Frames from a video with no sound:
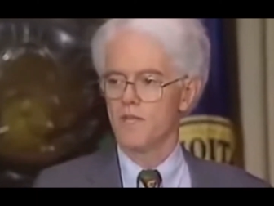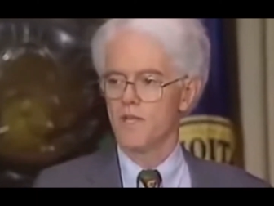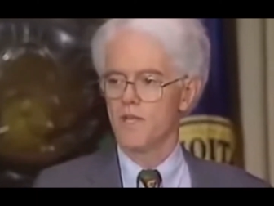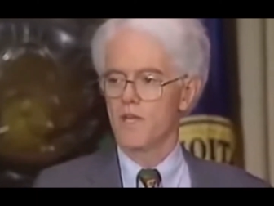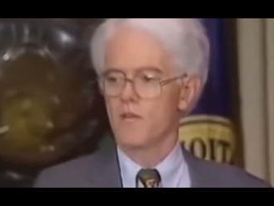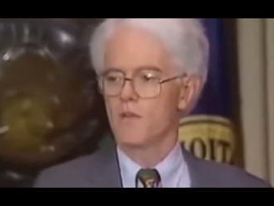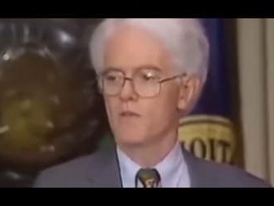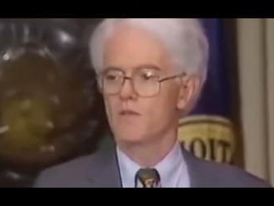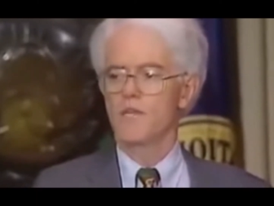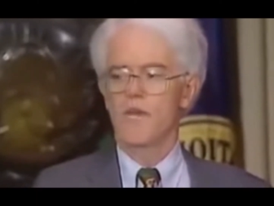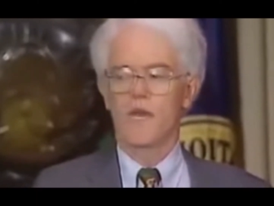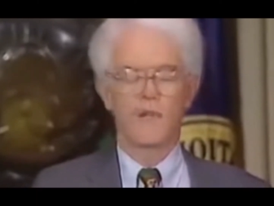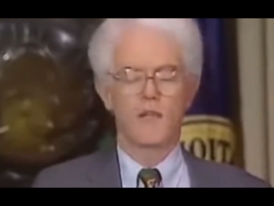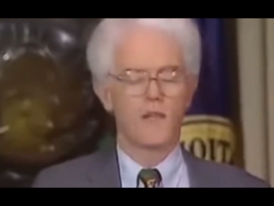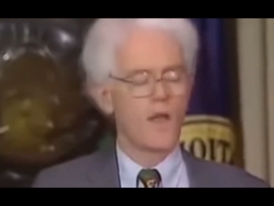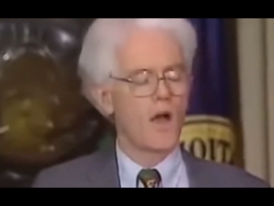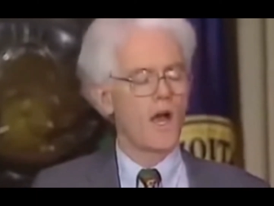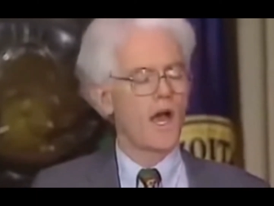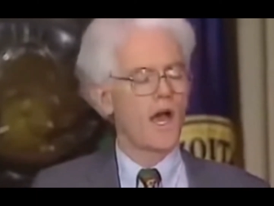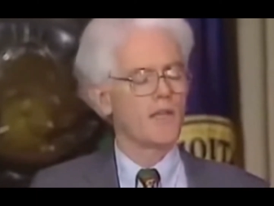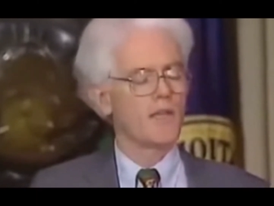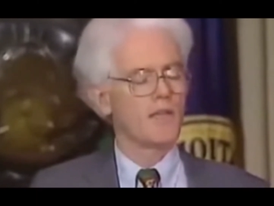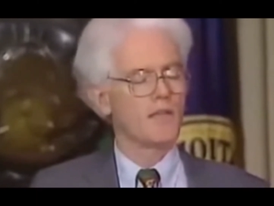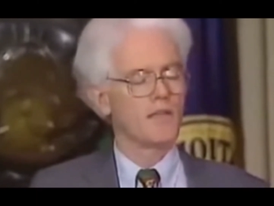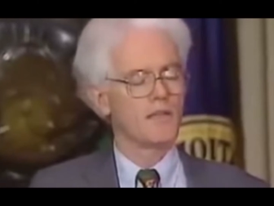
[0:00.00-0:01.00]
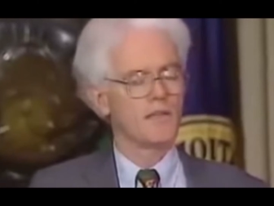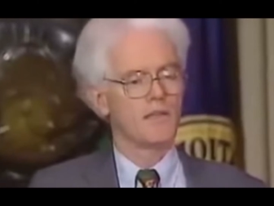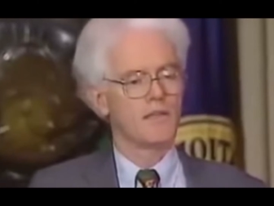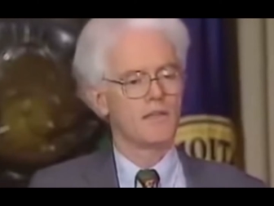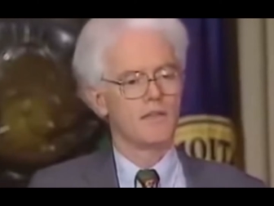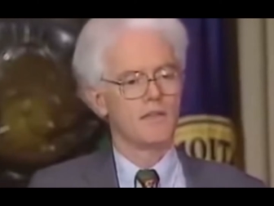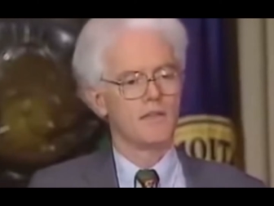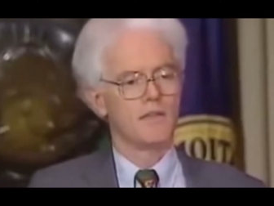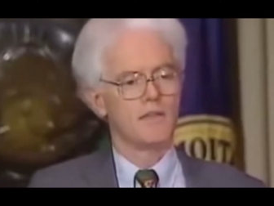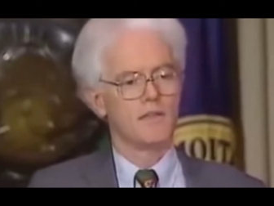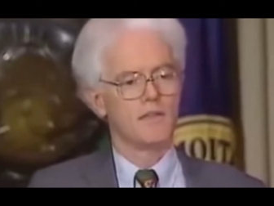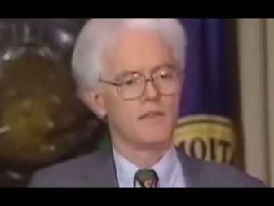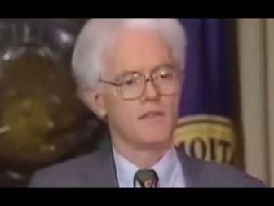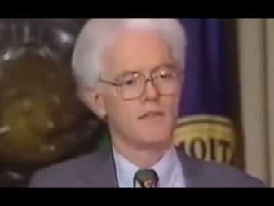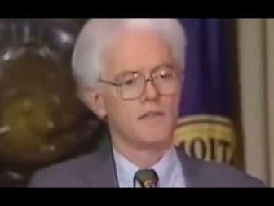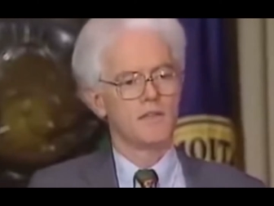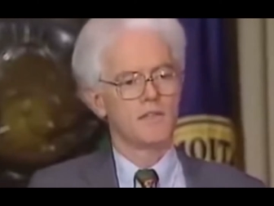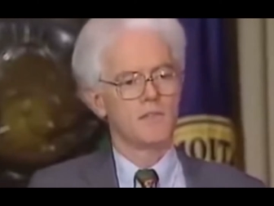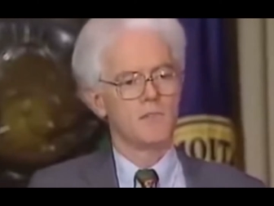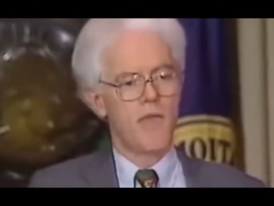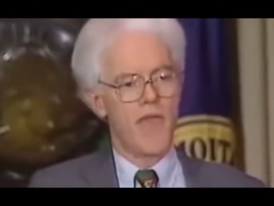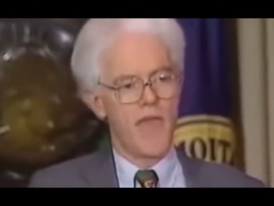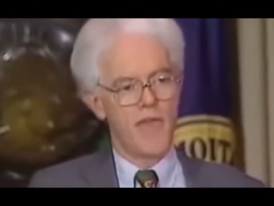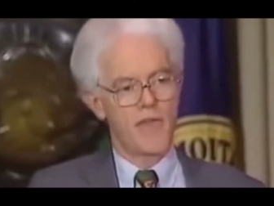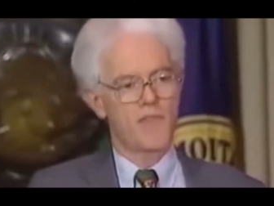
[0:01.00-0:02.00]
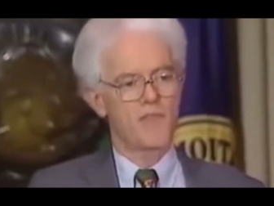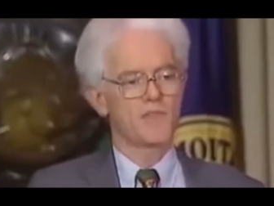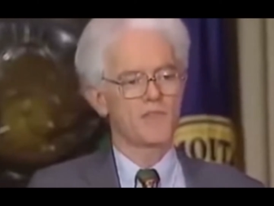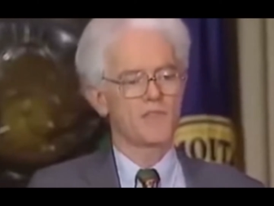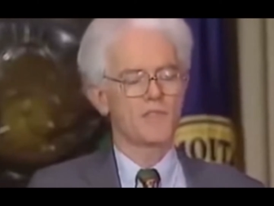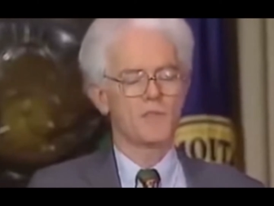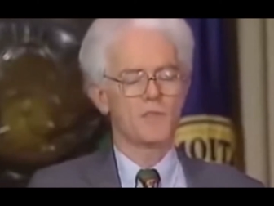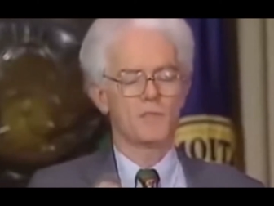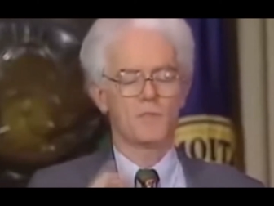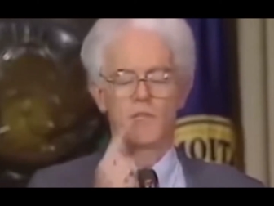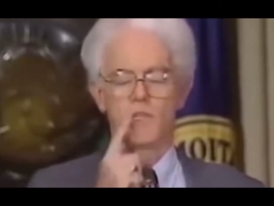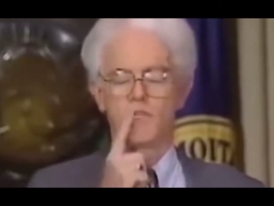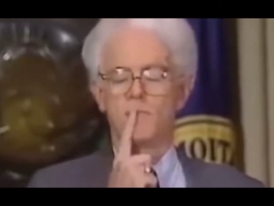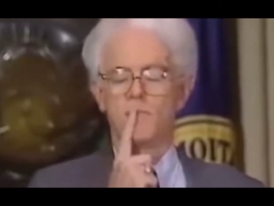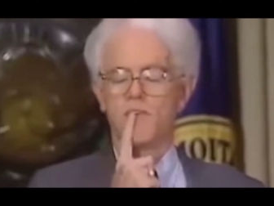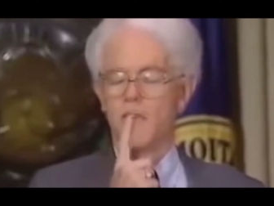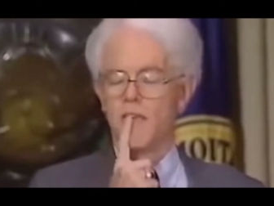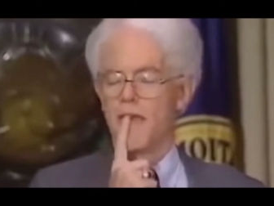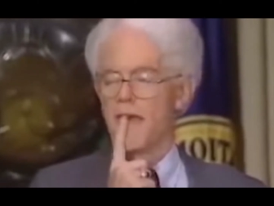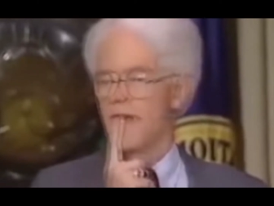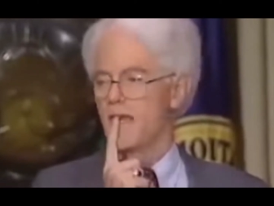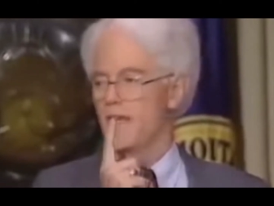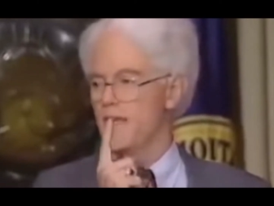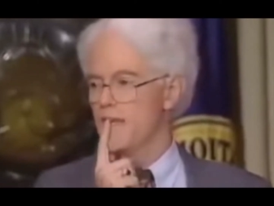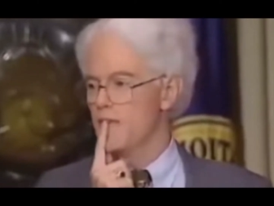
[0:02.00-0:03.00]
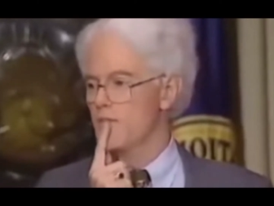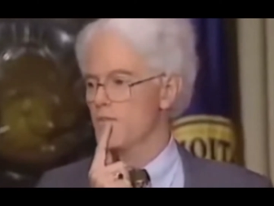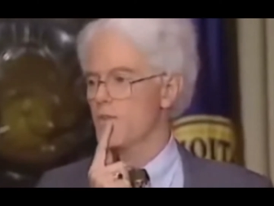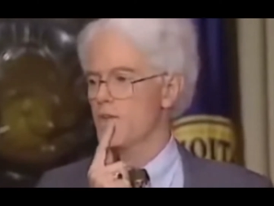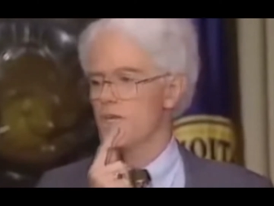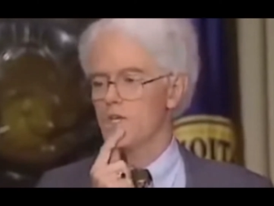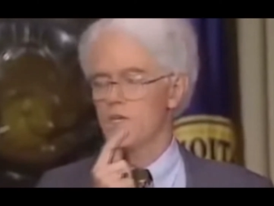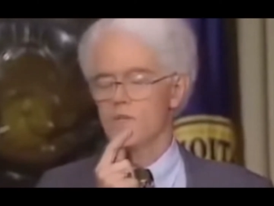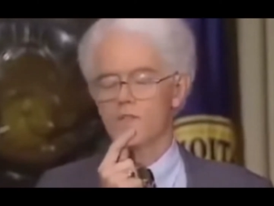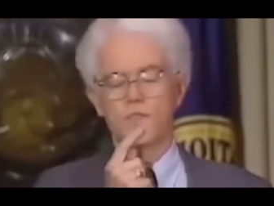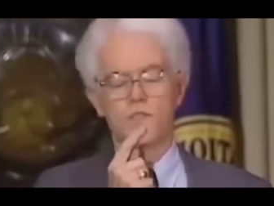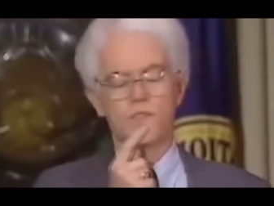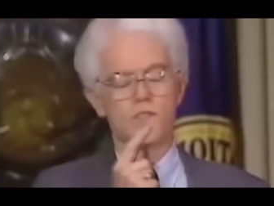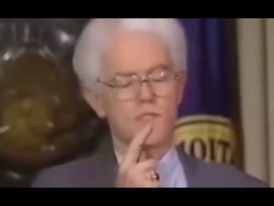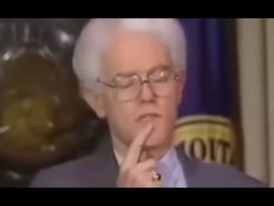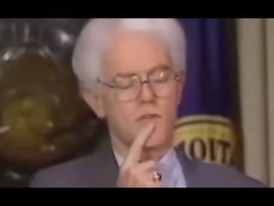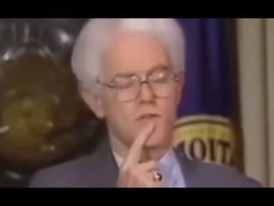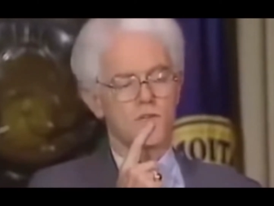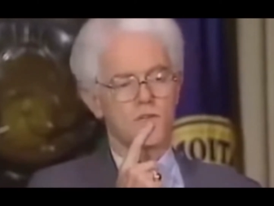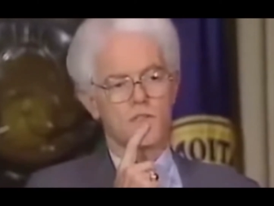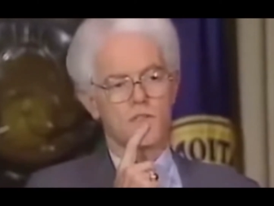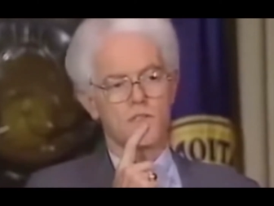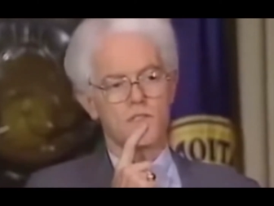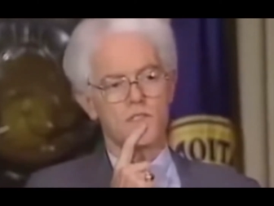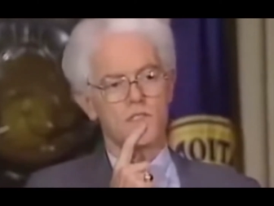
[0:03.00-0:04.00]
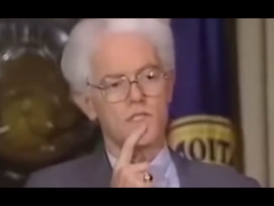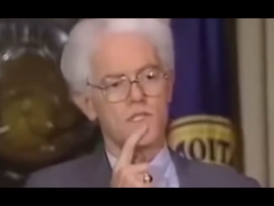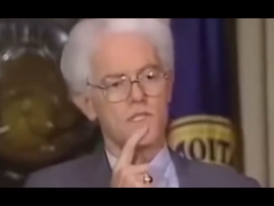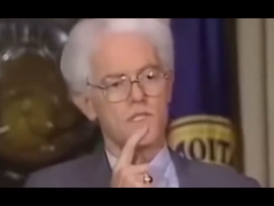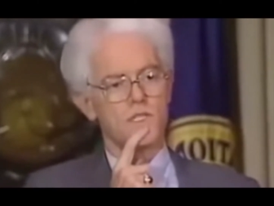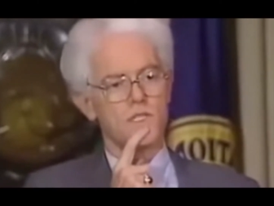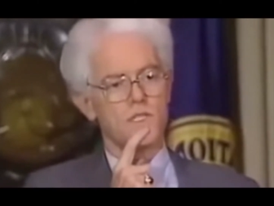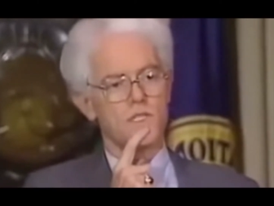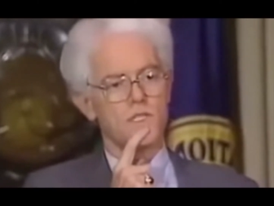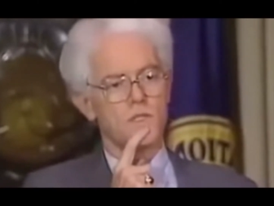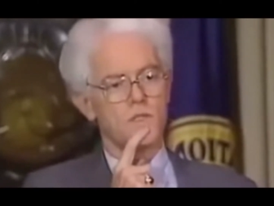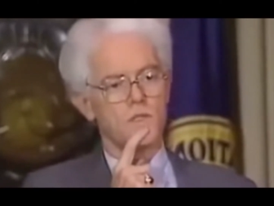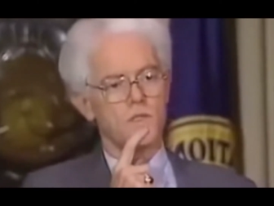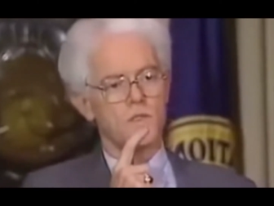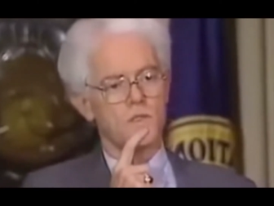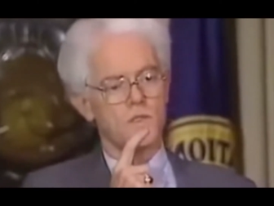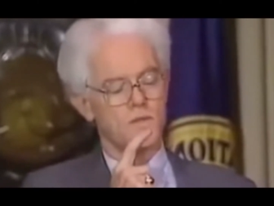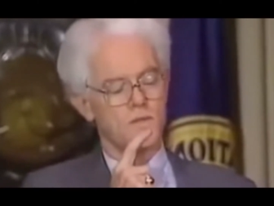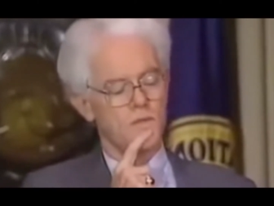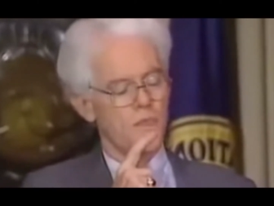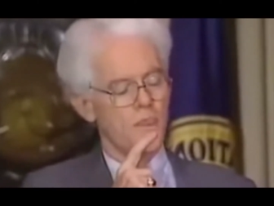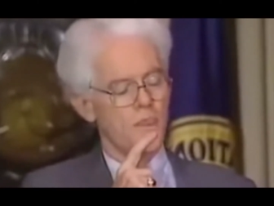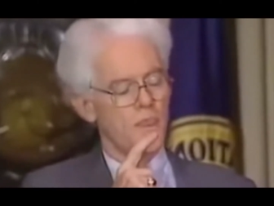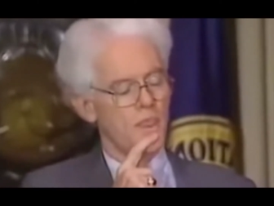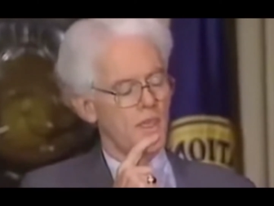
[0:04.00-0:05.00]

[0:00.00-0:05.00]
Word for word: It goes down a lot. The math is simple. There's been 93 years a century. This is easy to do.